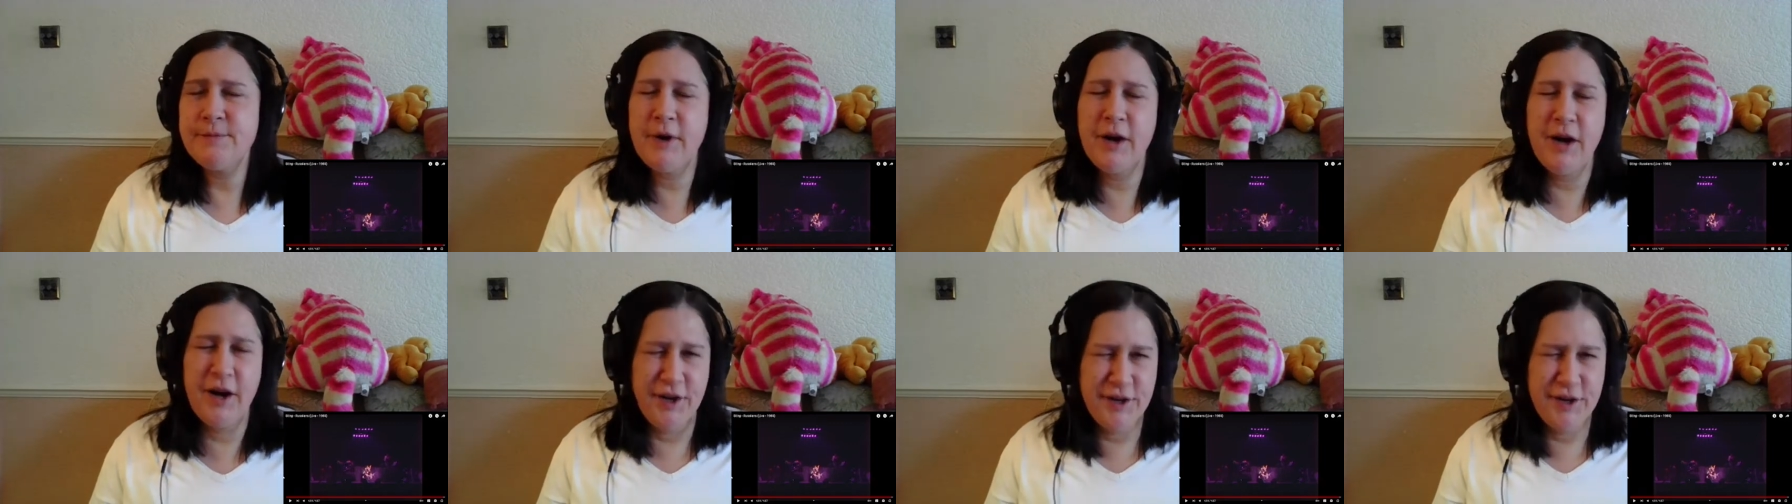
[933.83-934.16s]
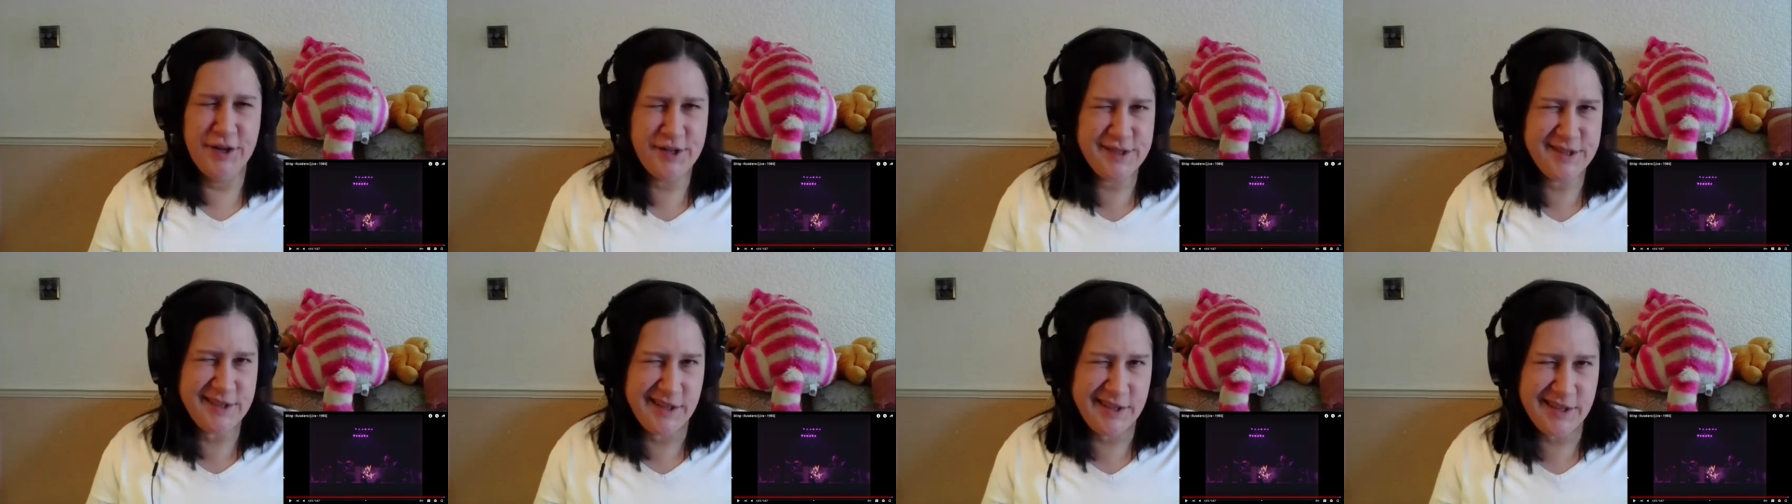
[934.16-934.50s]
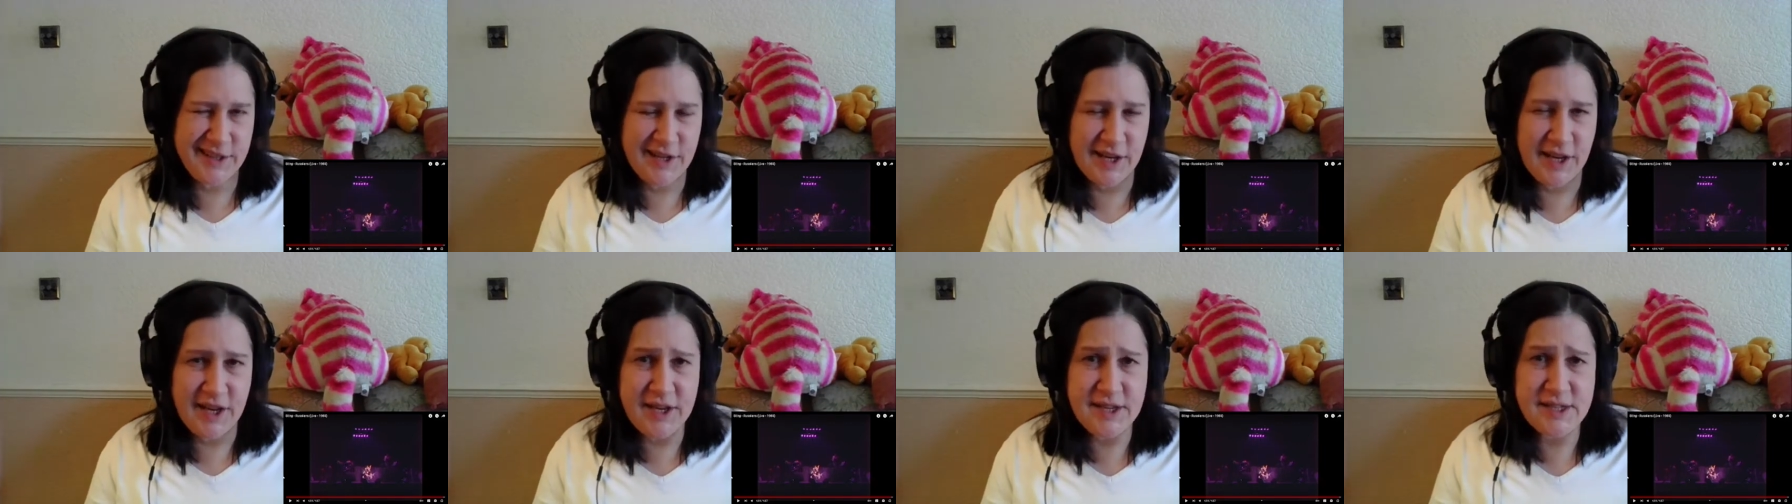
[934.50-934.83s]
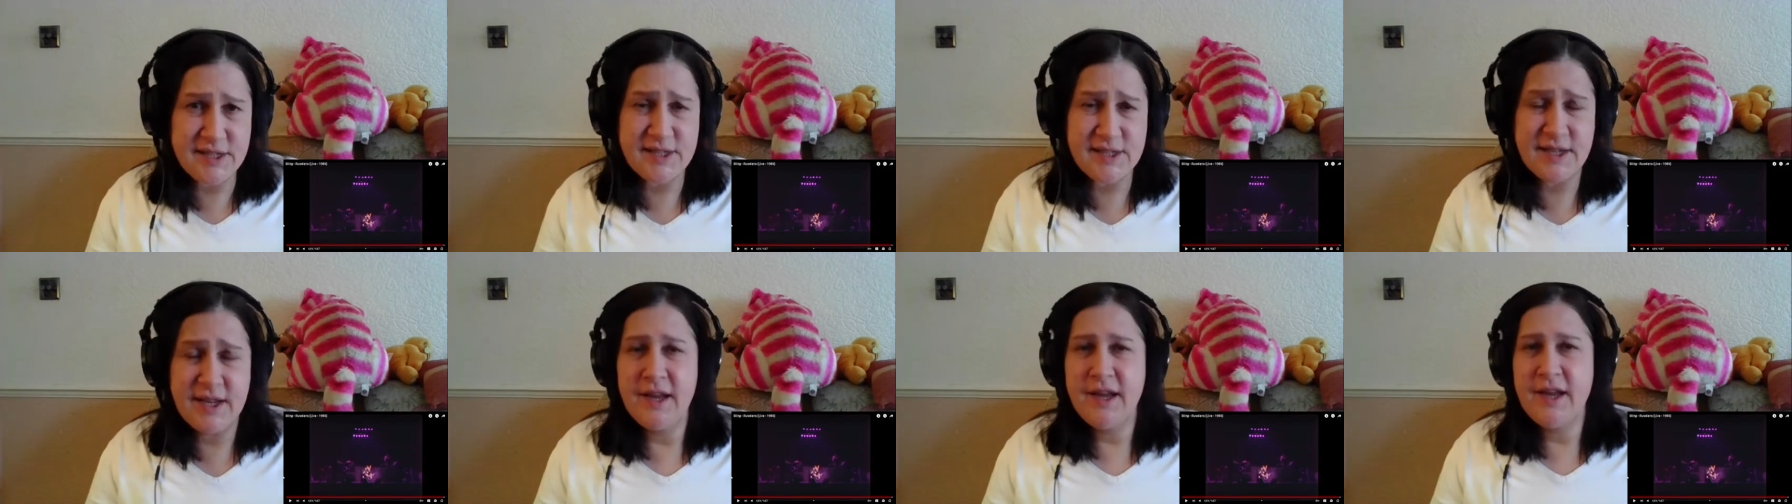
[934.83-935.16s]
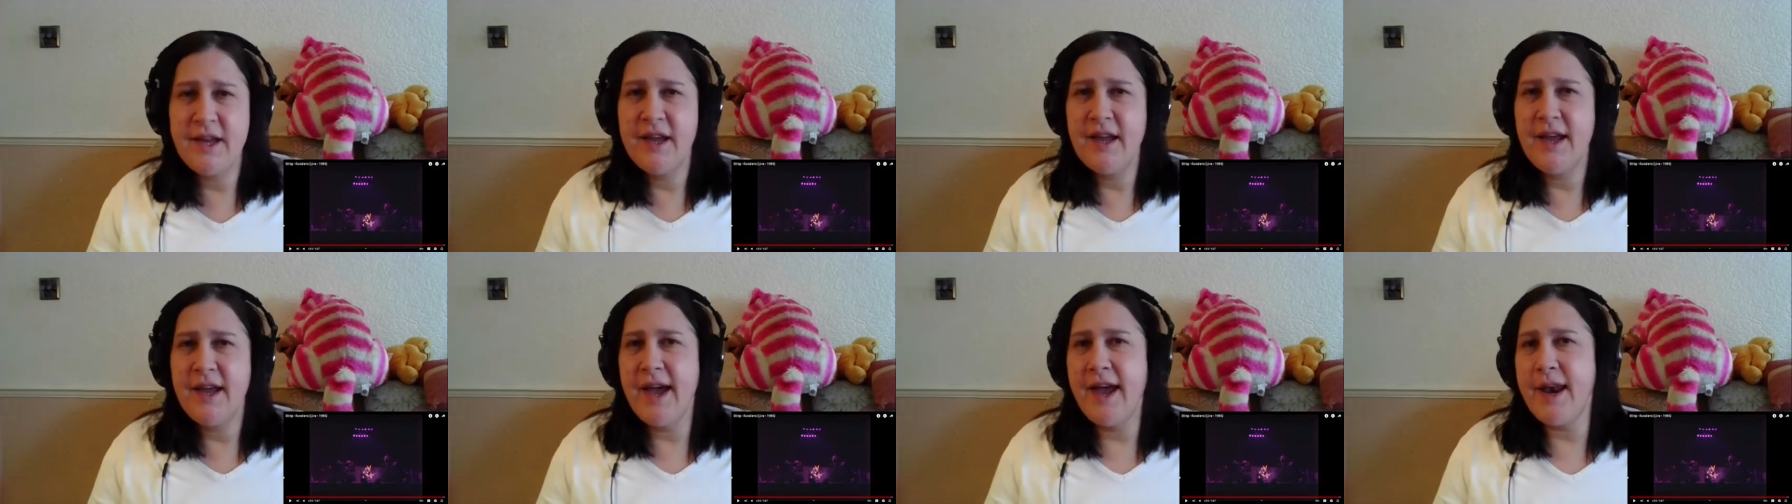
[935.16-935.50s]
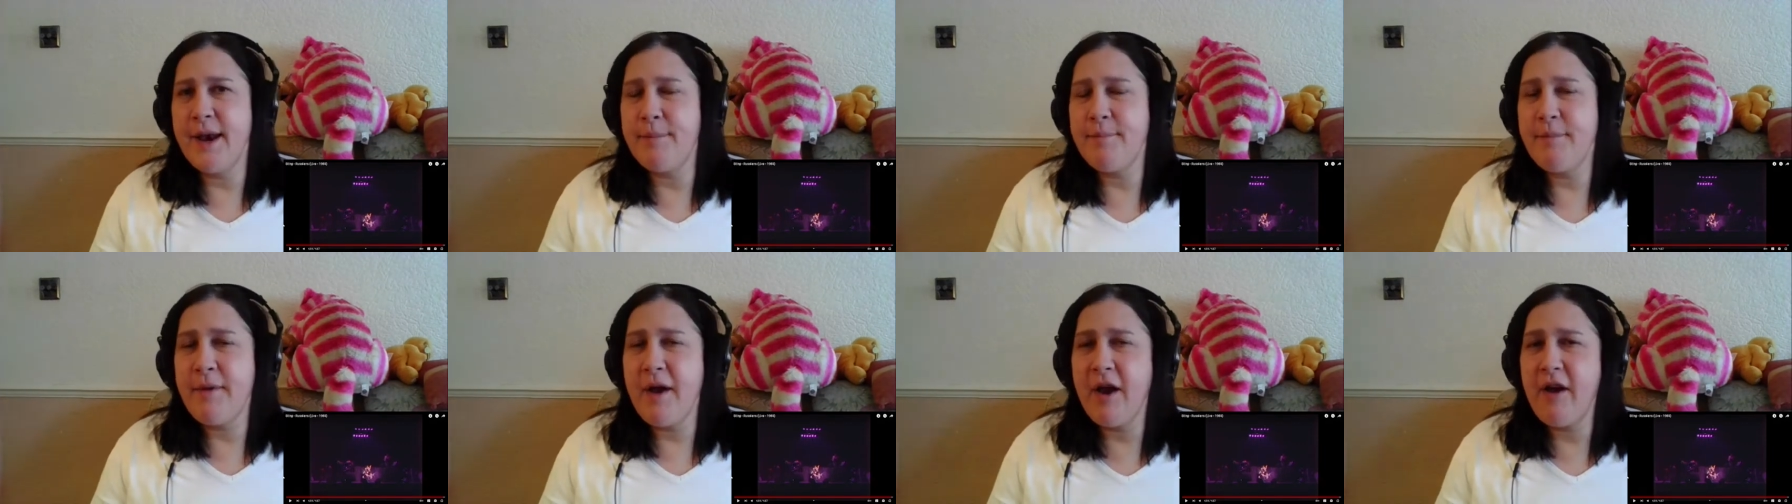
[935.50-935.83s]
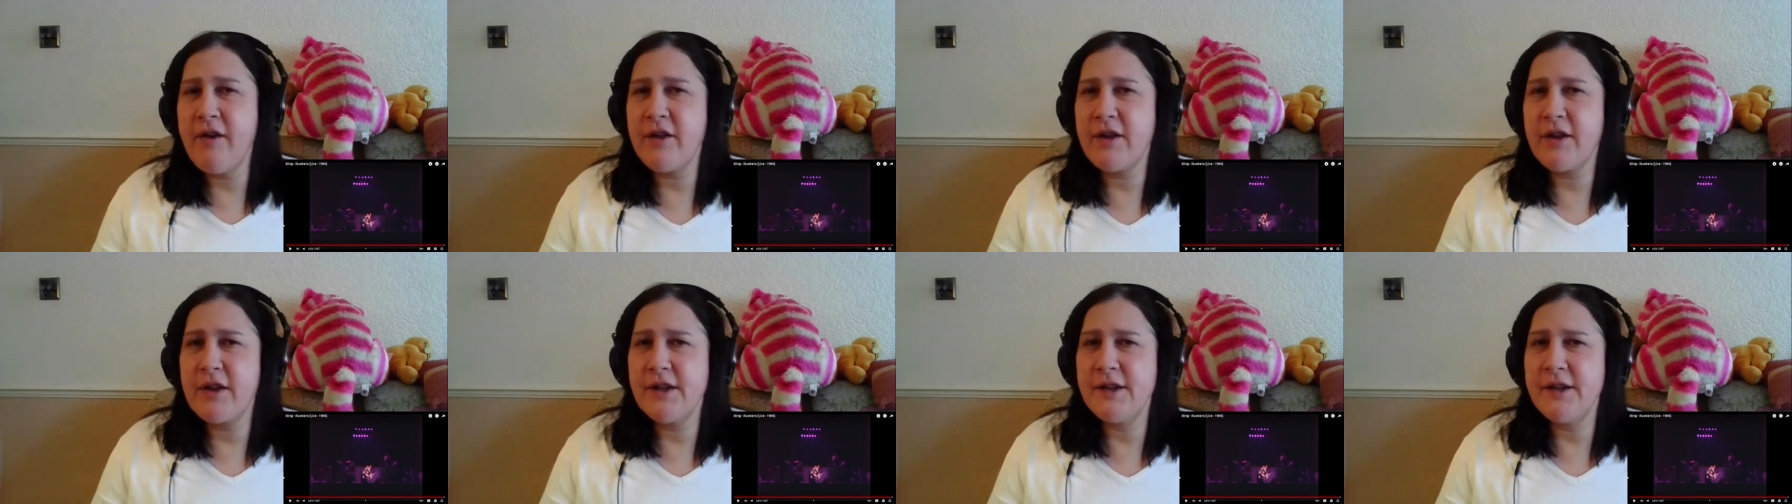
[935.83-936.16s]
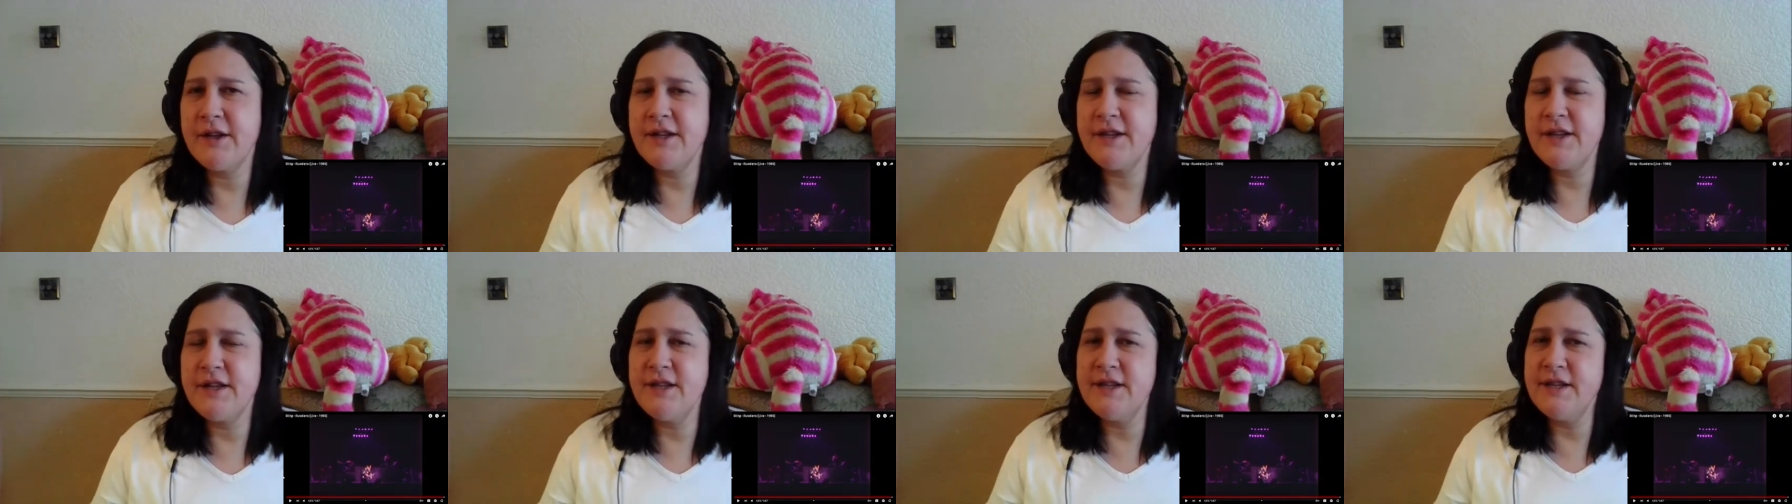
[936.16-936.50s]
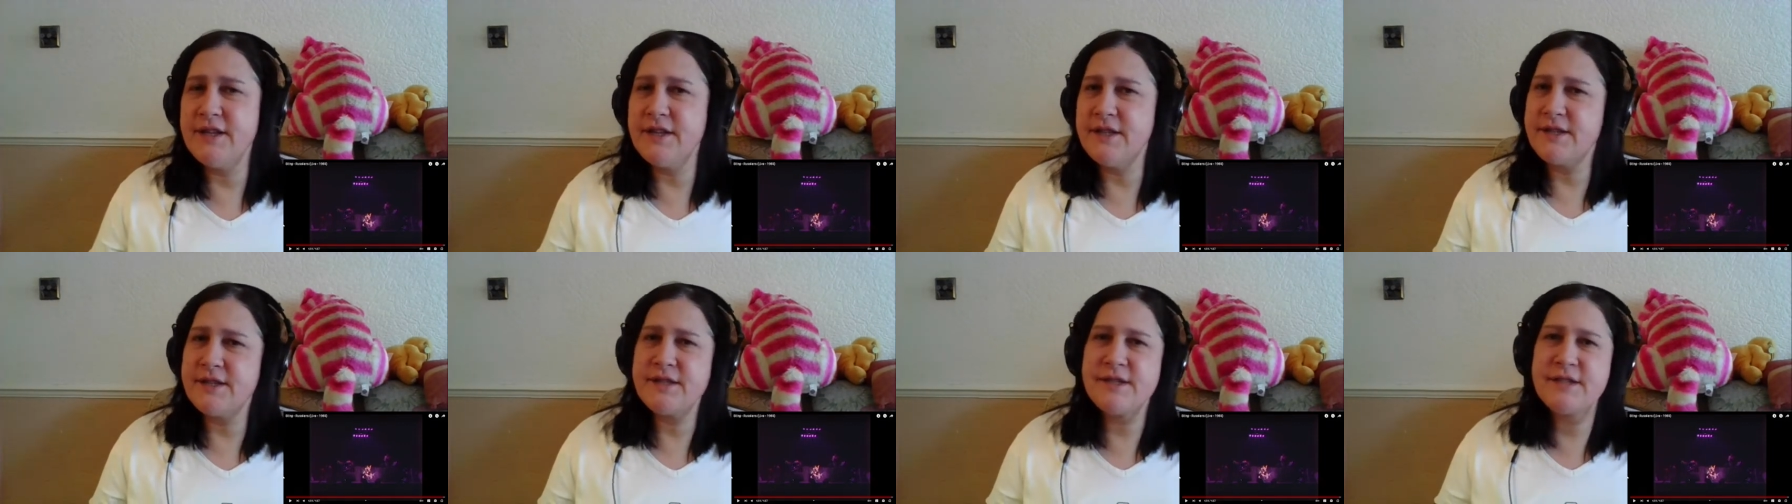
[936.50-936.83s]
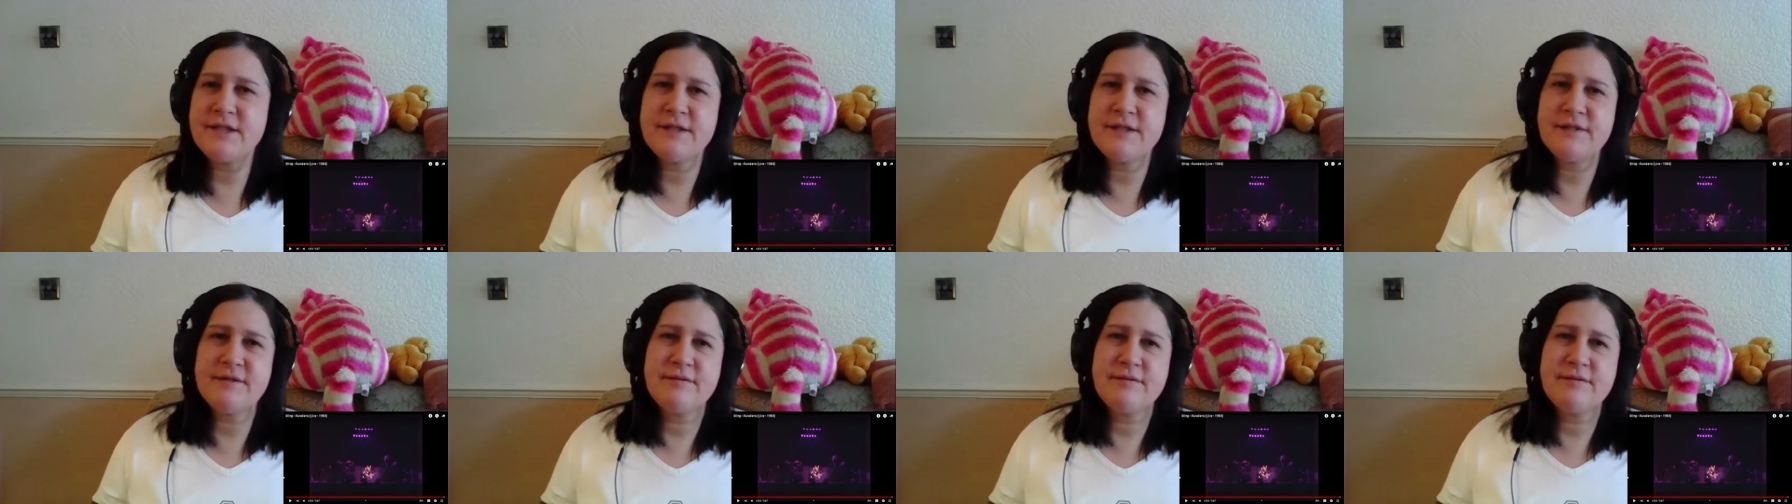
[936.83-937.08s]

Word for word: on the sidelines, and America is